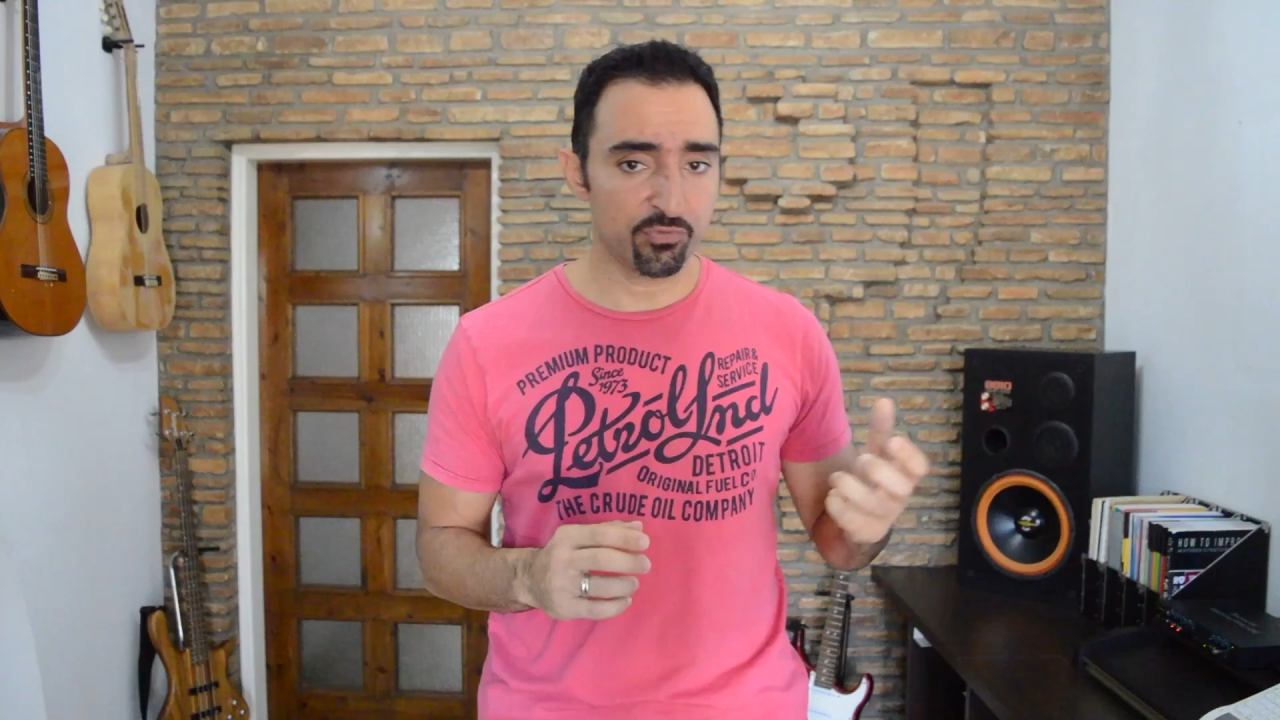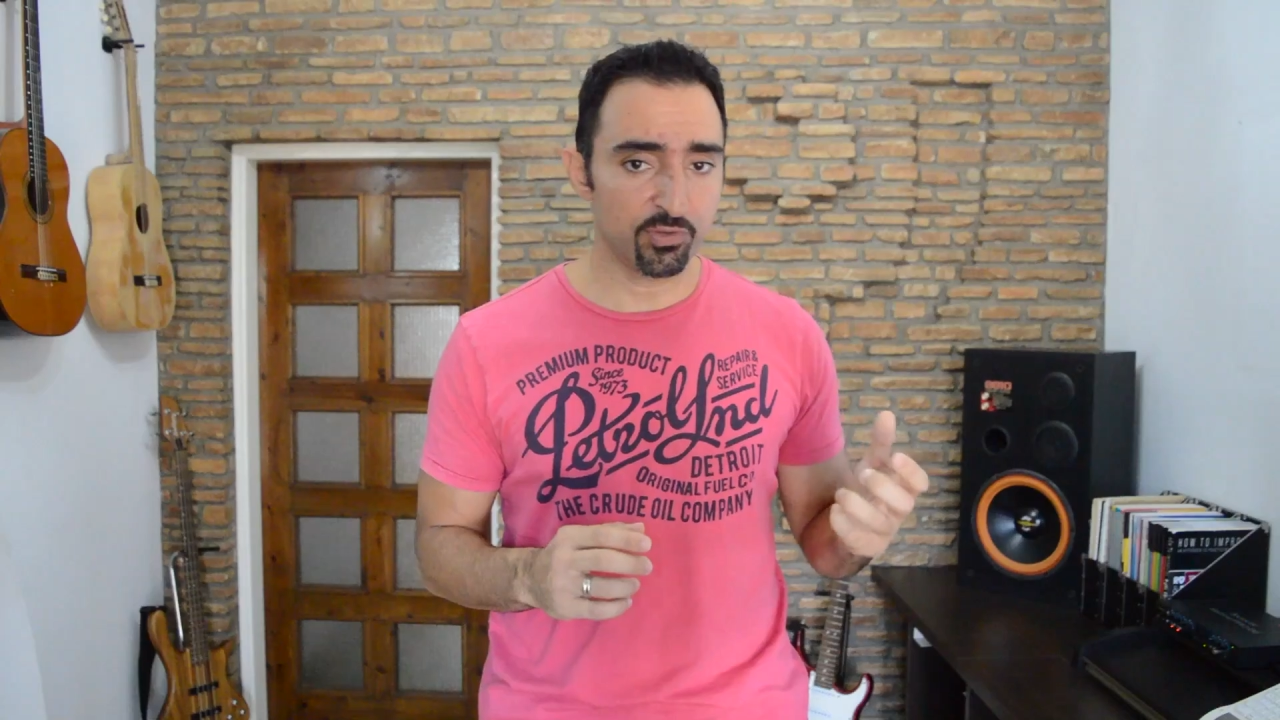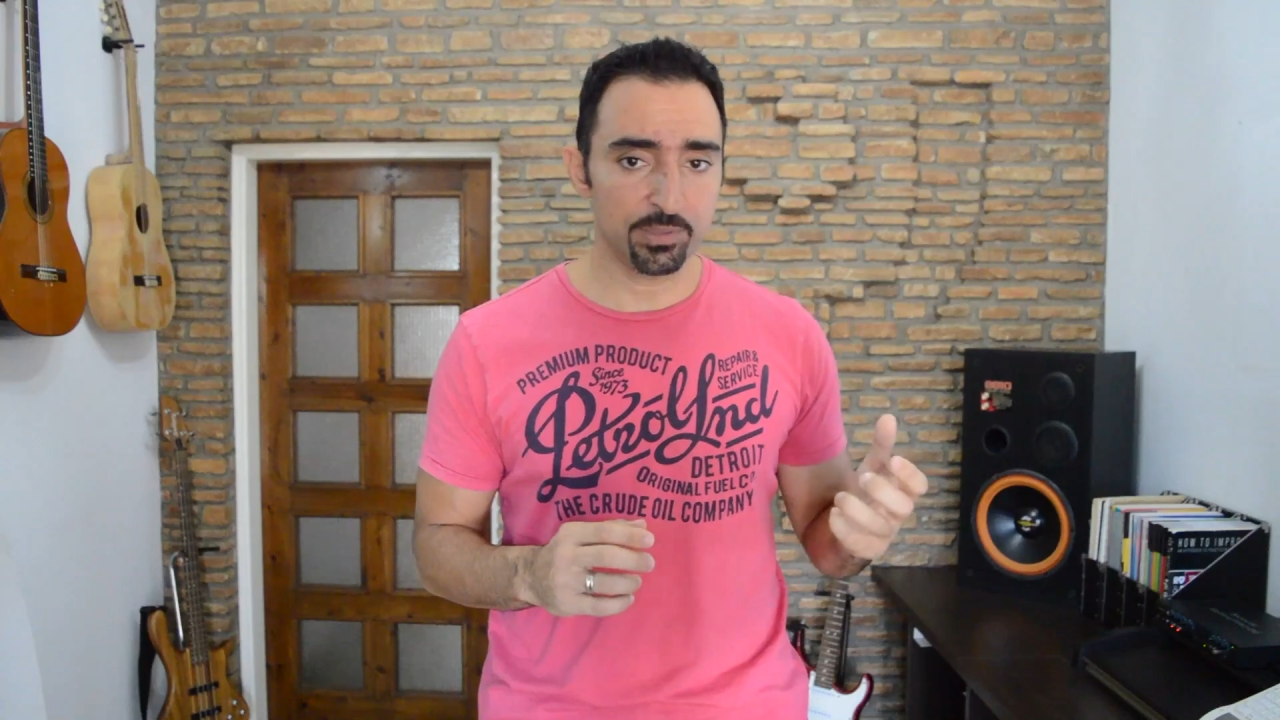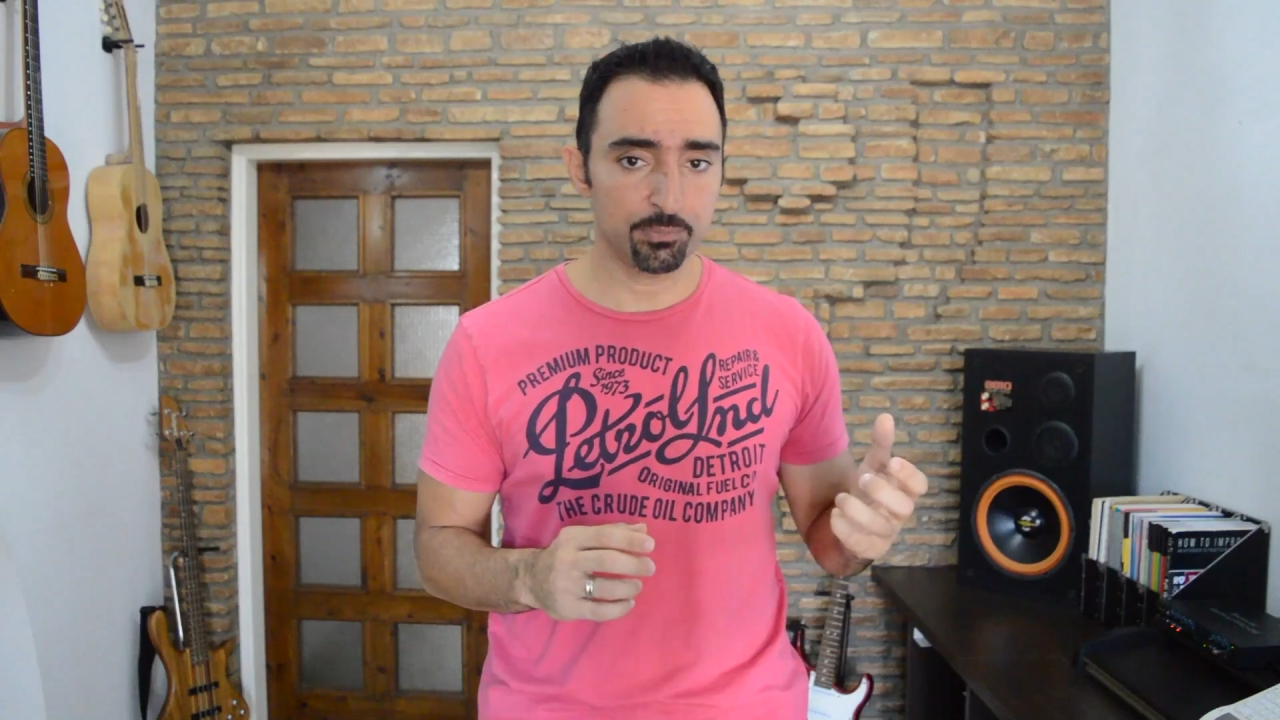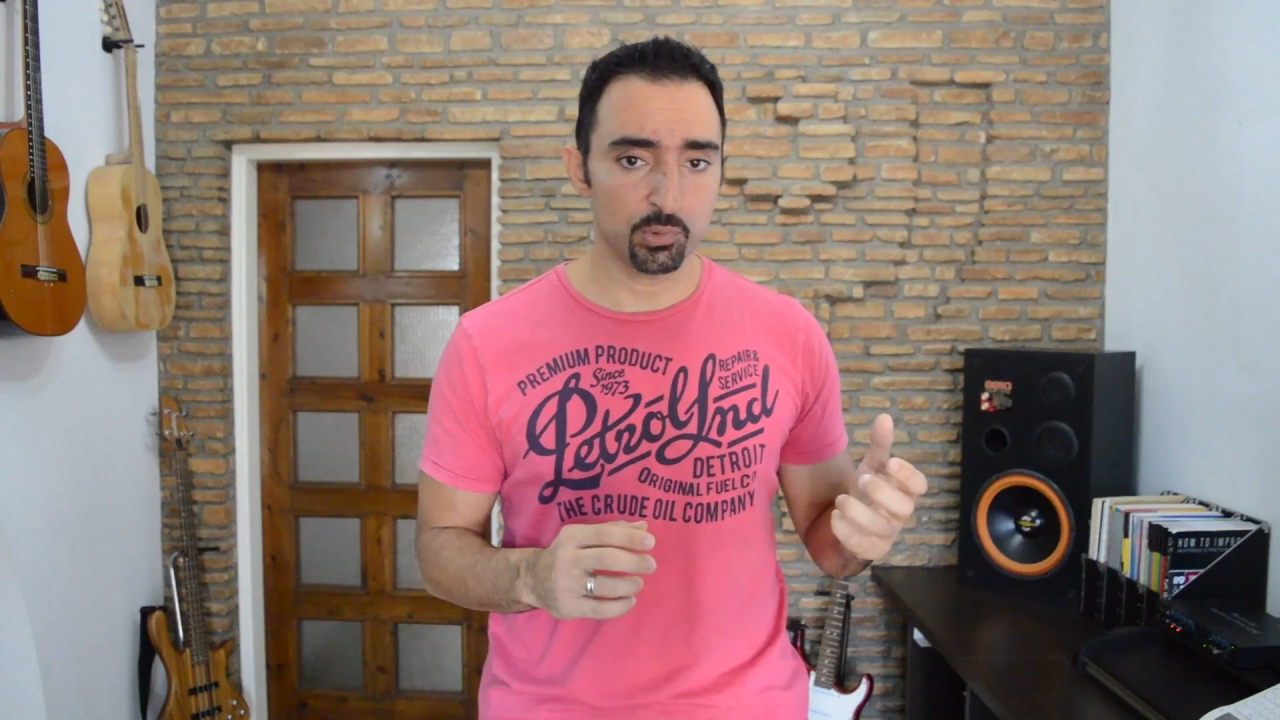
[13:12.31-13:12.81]

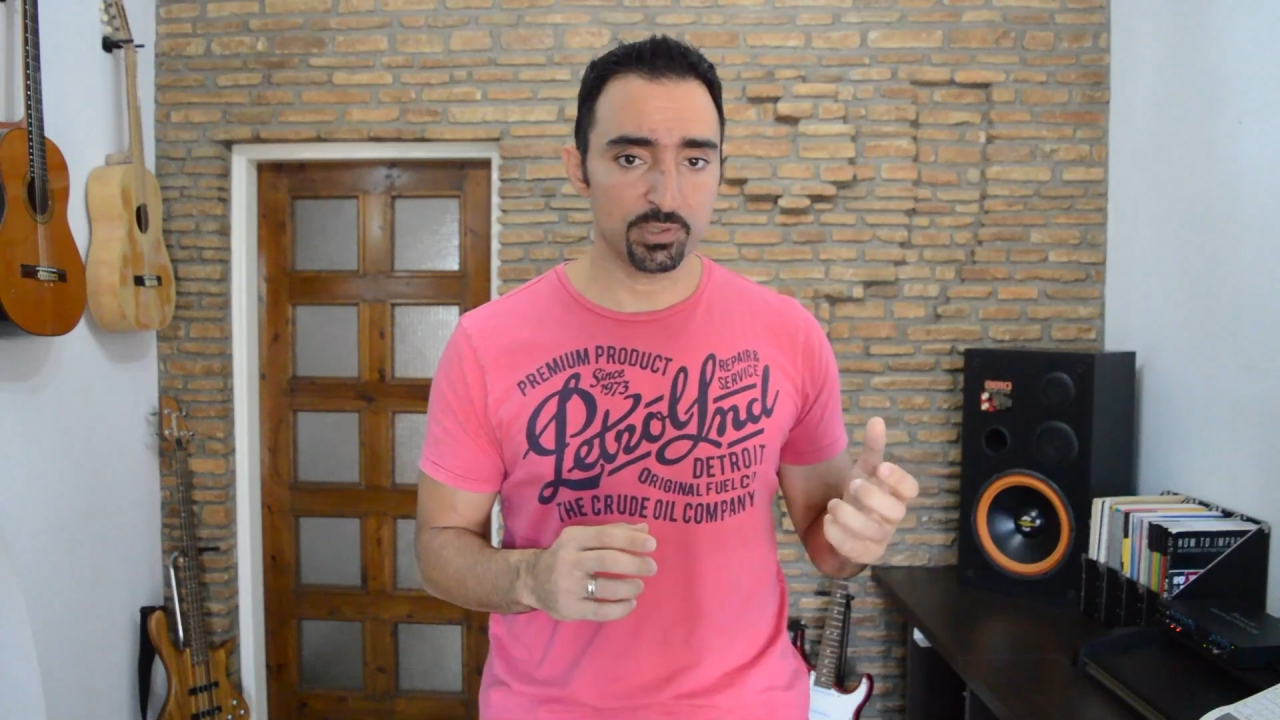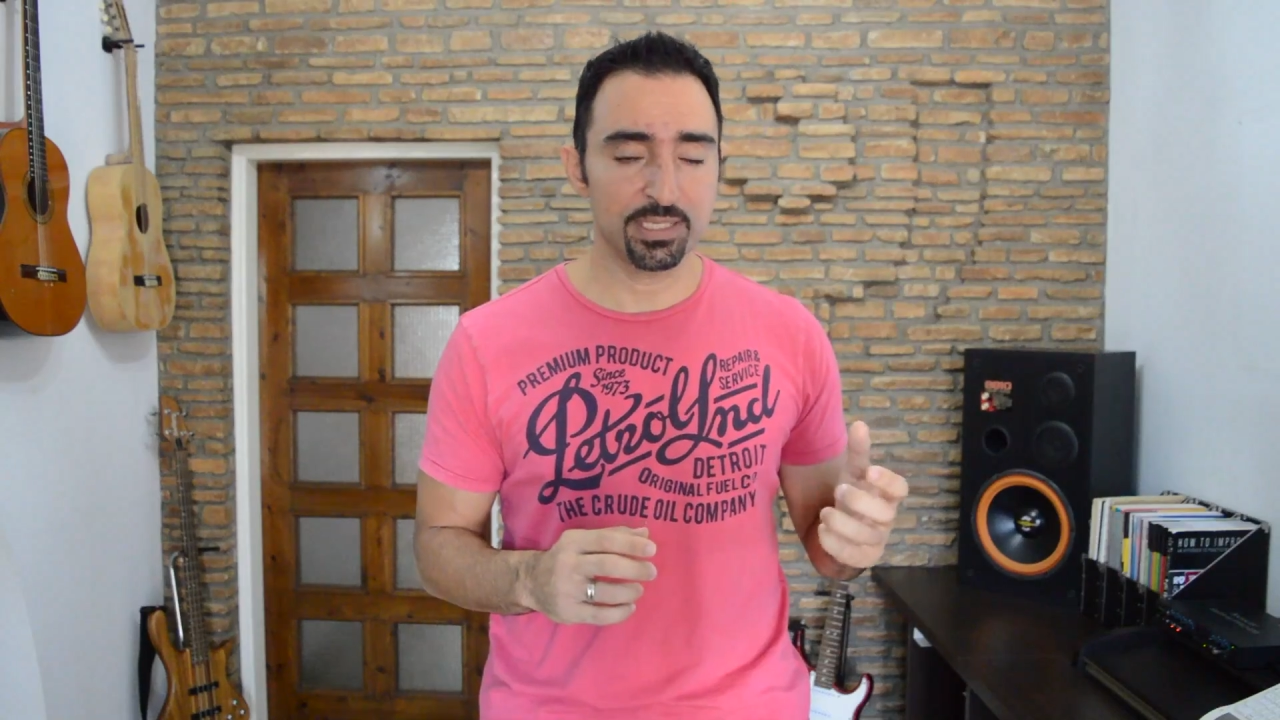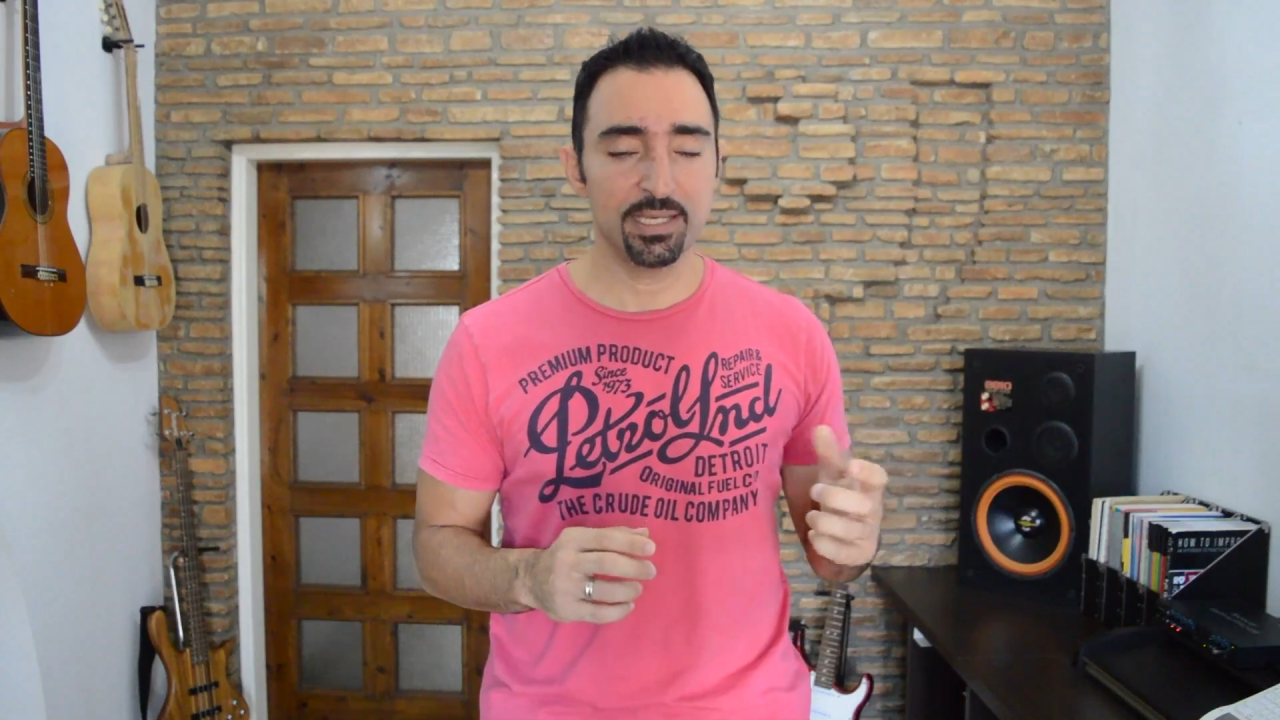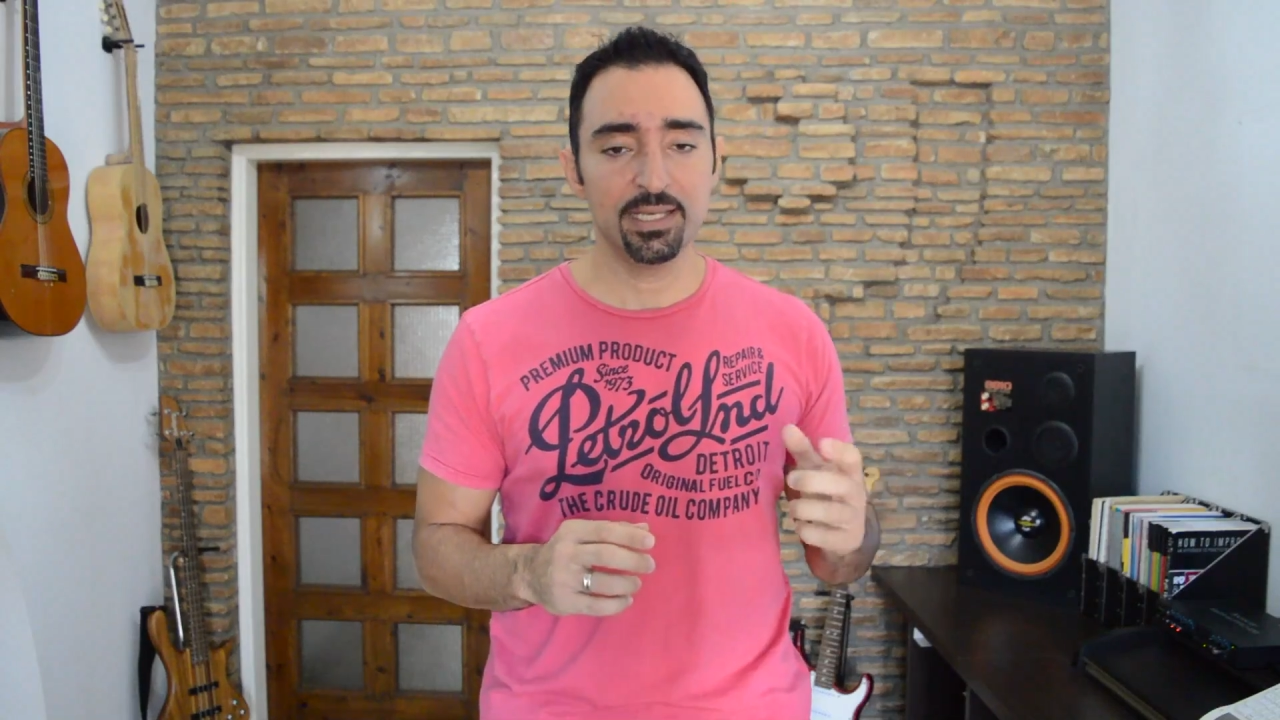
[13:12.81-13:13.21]
fretboard,